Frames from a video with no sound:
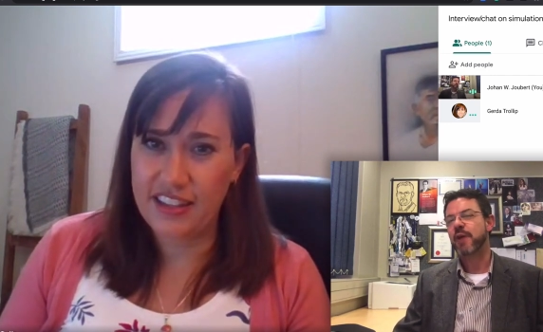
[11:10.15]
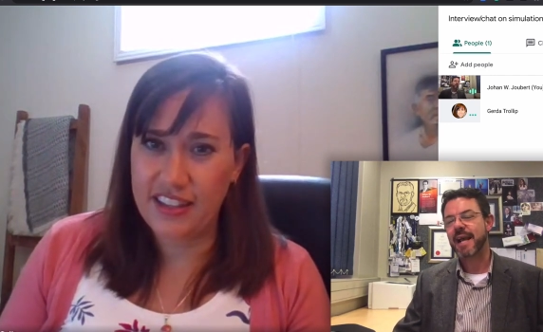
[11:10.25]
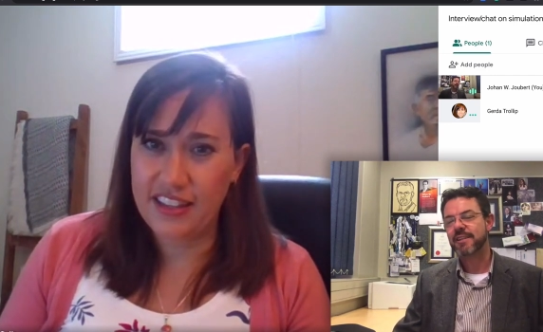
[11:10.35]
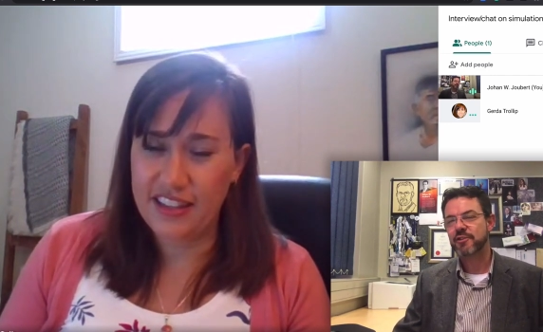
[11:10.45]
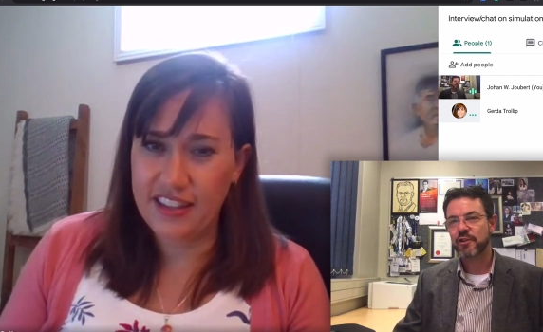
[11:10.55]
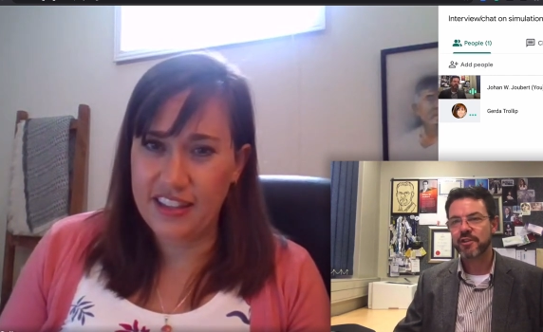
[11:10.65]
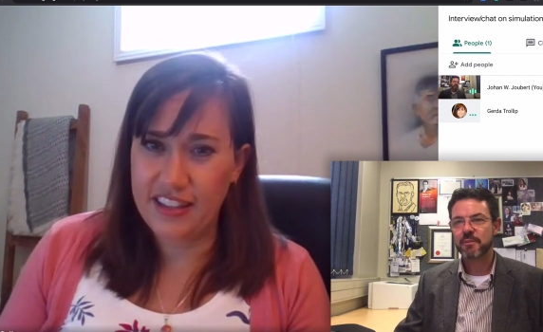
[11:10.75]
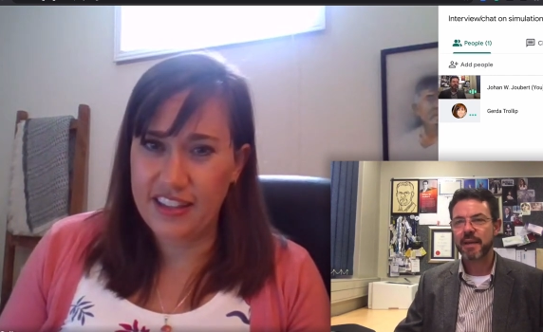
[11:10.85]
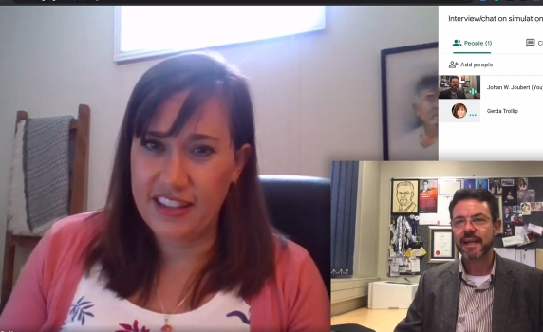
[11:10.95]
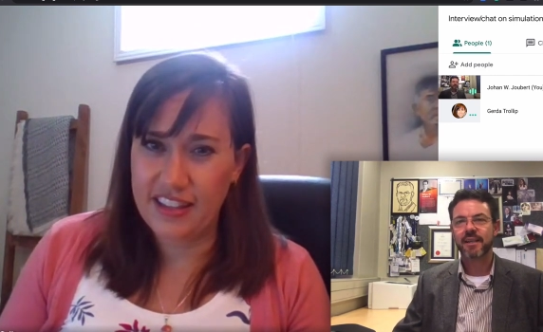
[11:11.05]
Speaker 1: your hands dirty
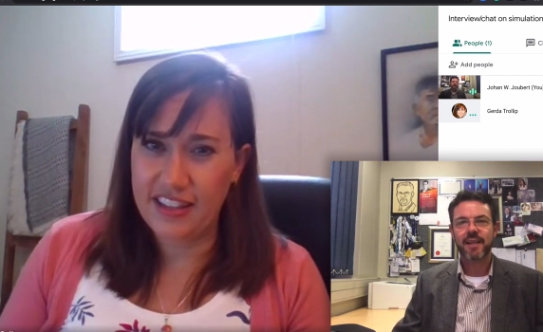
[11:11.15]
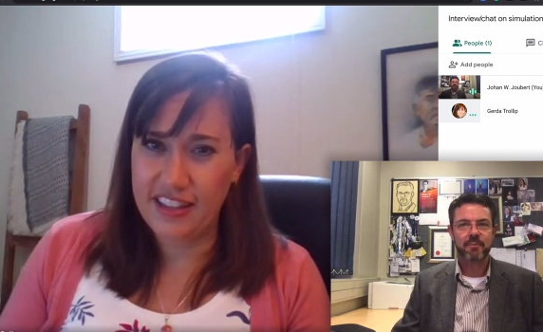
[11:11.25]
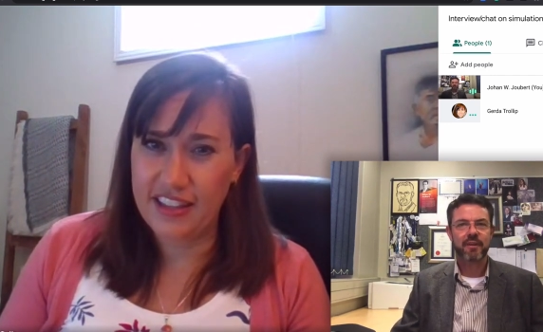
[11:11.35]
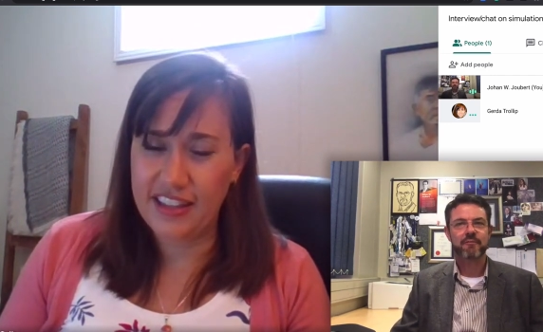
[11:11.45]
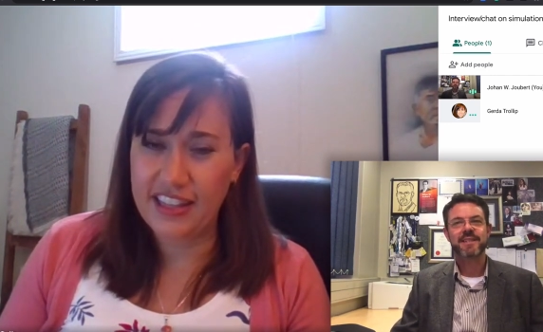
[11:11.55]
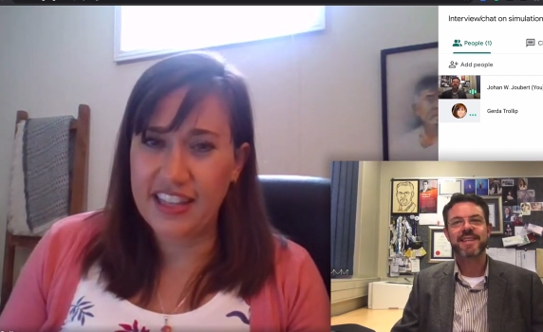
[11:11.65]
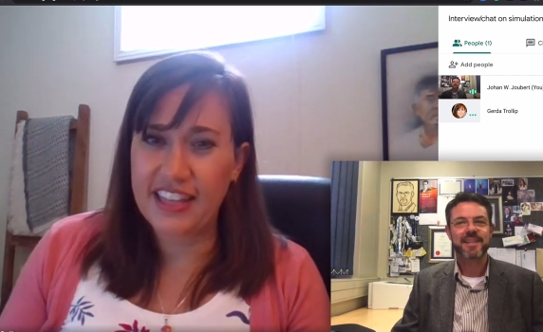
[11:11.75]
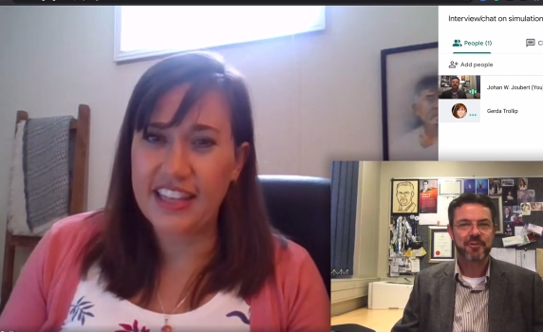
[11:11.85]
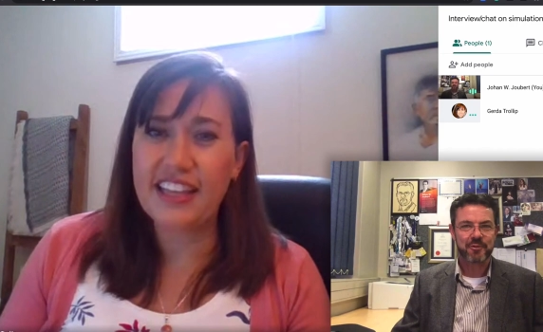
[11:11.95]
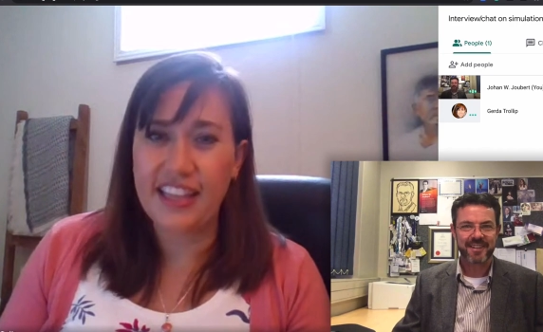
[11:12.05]
and make a couple of
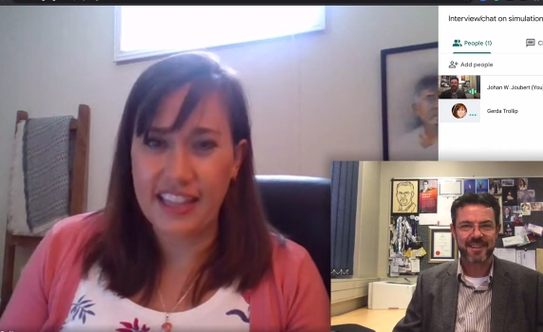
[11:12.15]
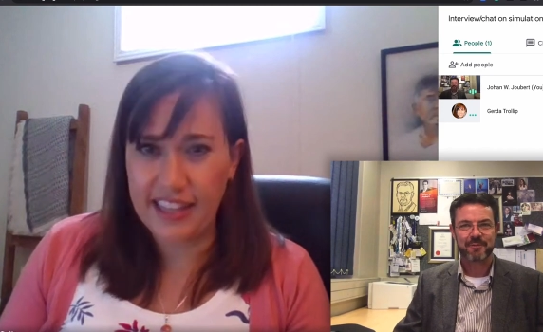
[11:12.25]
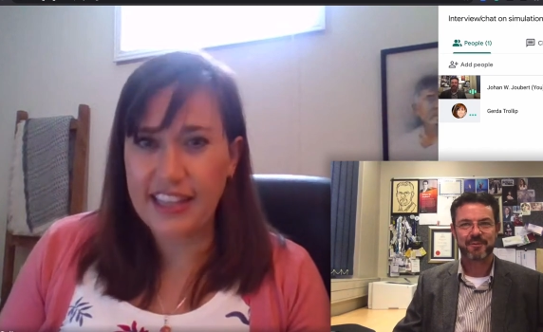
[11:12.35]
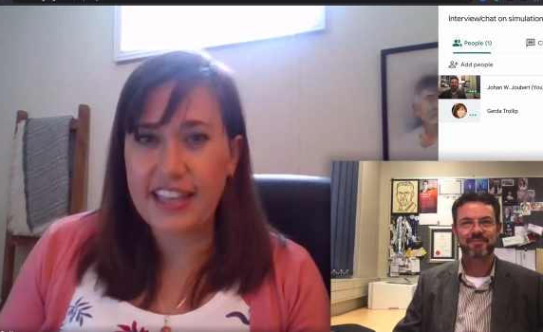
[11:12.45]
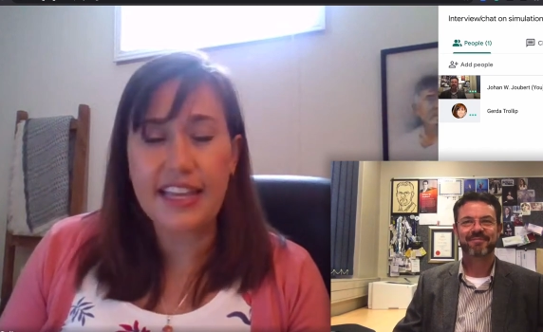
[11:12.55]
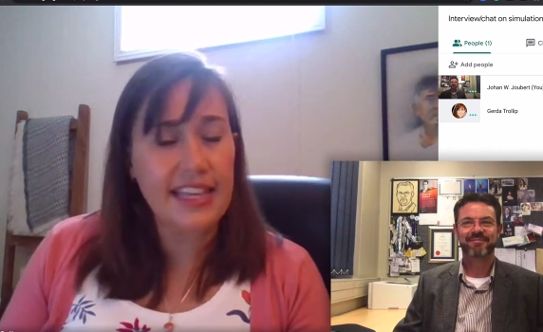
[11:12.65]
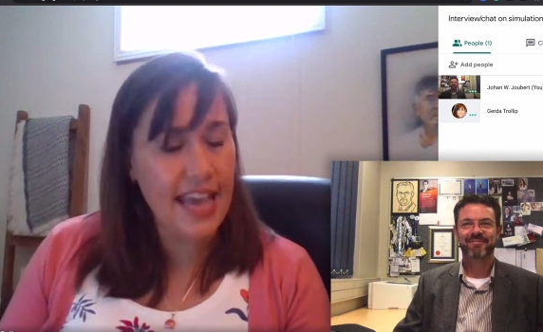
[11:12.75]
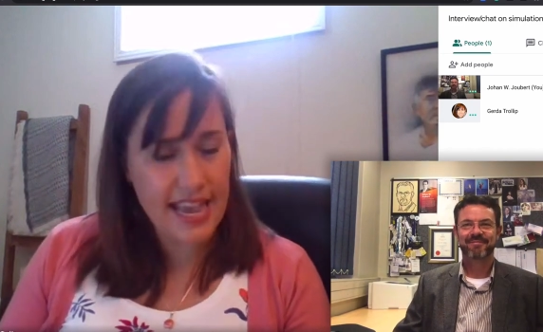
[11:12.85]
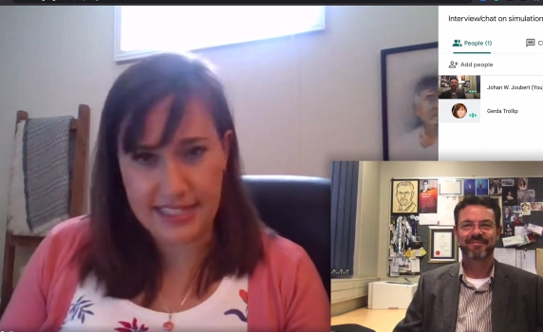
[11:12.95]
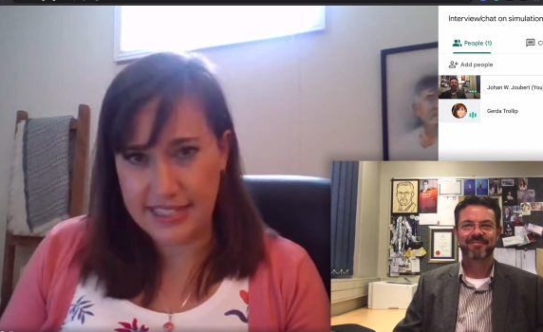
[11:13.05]
mistakes yourself
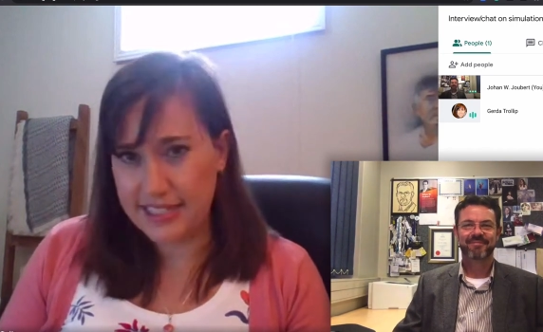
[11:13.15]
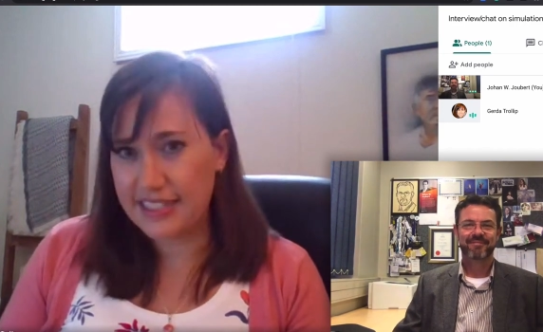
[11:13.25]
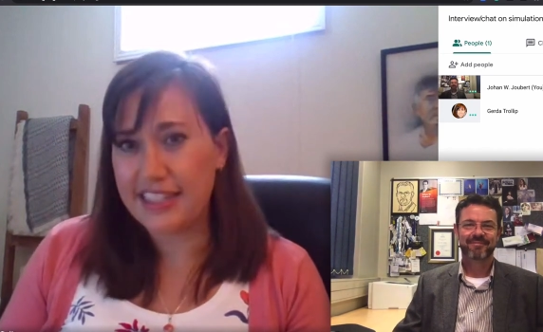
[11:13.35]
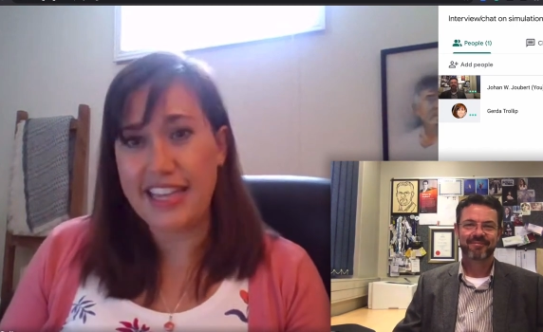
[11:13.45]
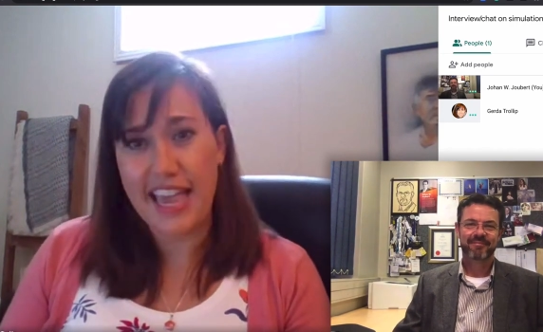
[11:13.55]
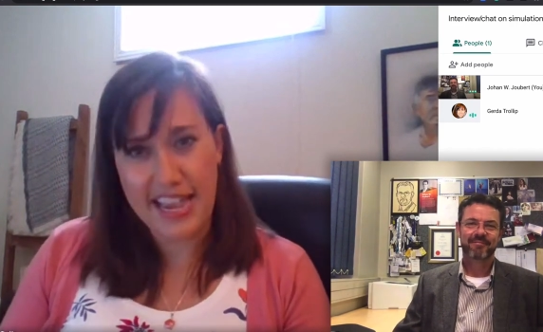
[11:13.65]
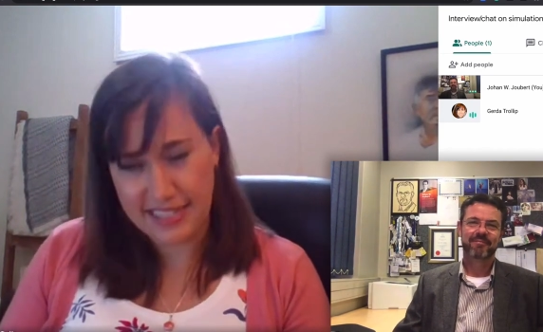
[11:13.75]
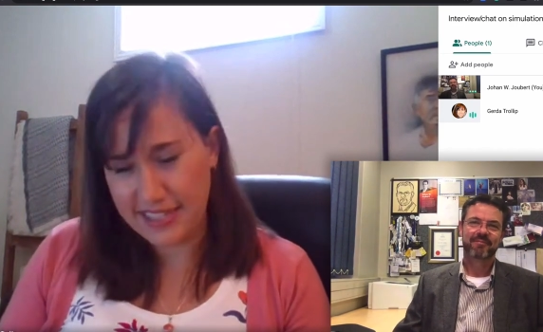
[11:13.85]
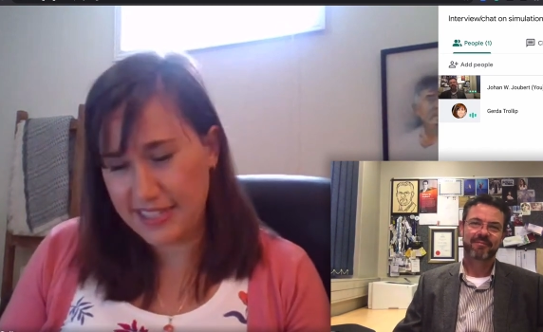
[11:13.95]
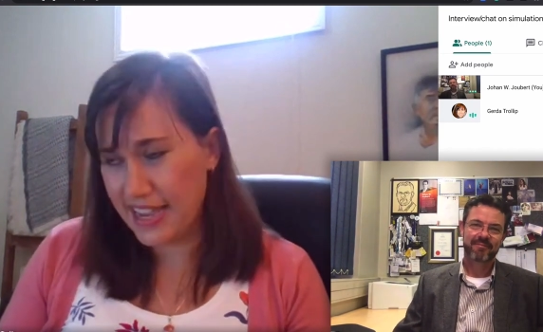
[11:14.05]
Speaker 2: yes
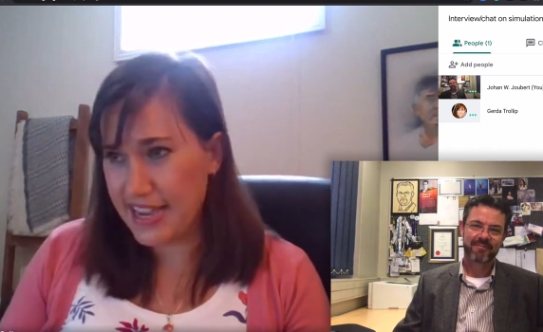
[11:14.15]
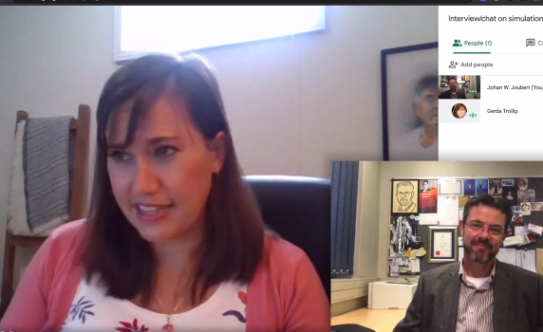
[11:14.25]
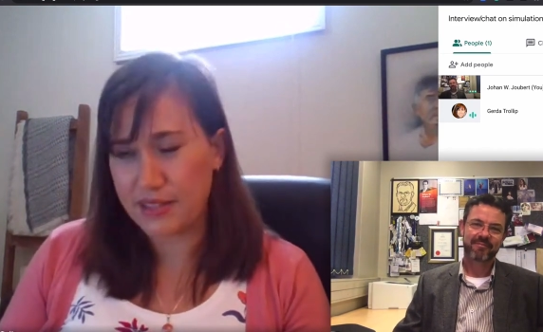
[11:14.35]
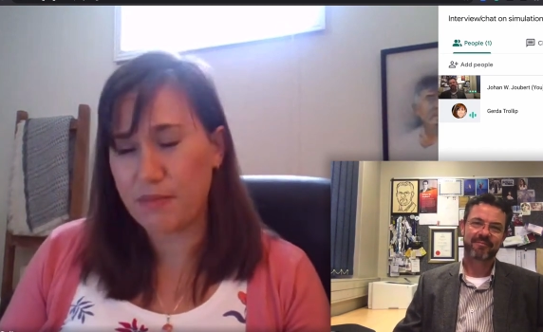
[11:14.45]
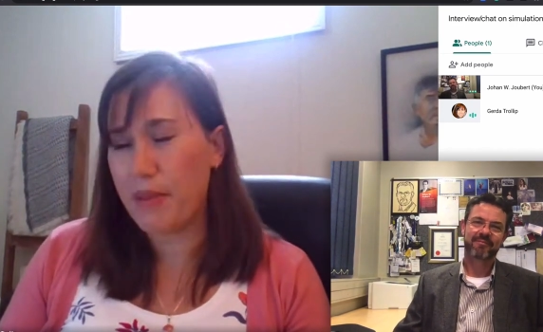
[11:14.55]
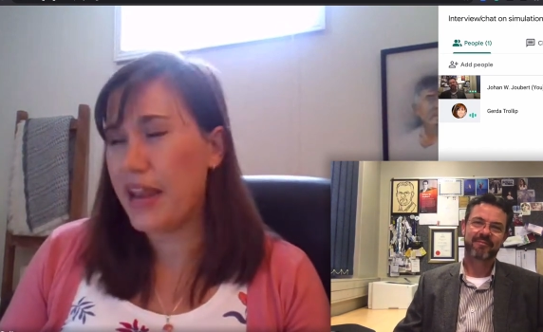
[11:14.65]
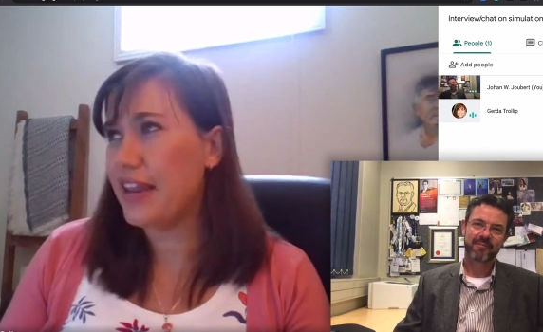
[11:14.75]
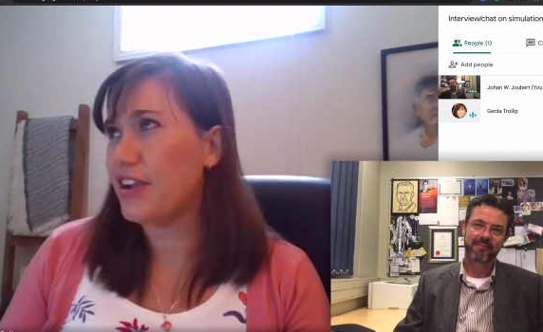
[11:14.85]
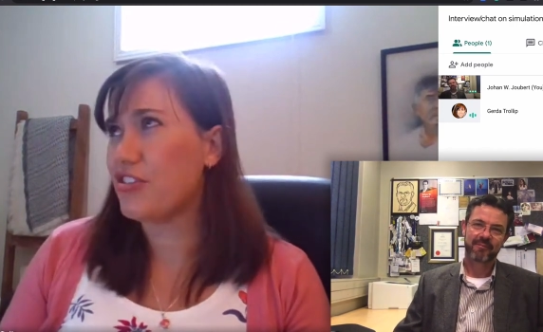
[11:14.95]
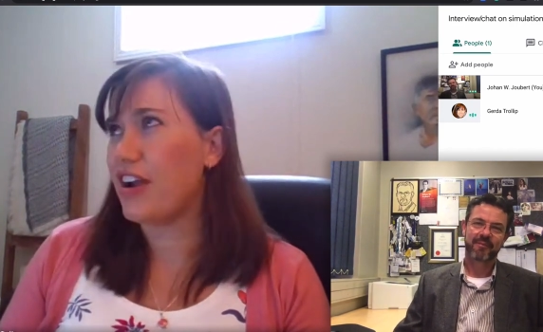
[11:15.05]
yes yes
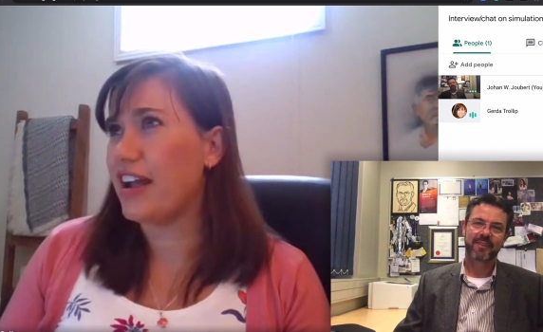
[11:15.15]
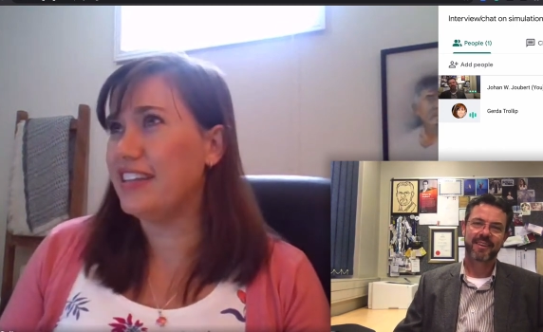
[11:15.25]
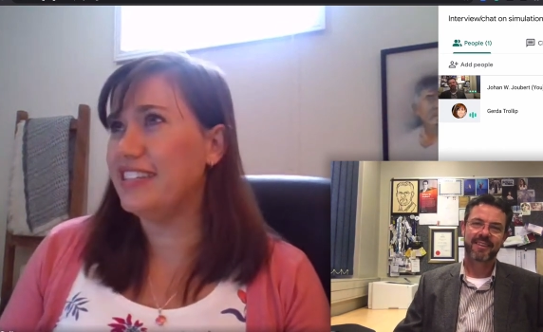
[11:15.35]
many cry